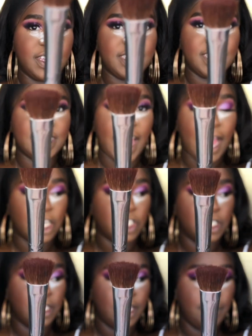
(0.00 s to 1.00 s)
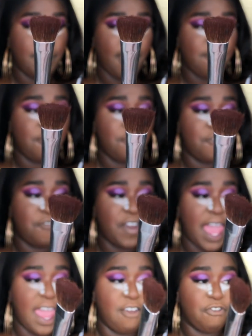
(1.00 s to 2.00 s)
This is actually my
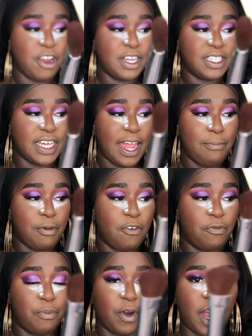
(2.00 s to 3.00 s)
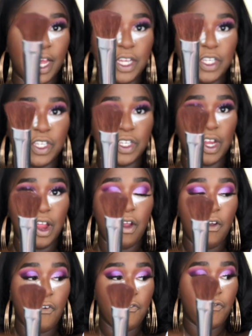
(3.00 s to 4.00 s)
favorite type of brush
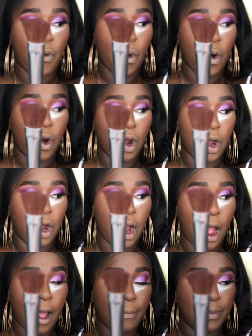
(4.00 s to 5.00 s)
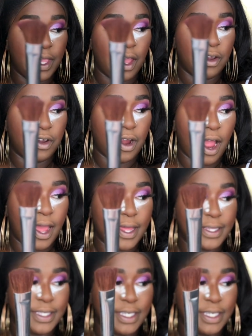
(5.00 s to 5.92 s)
for the under eyes.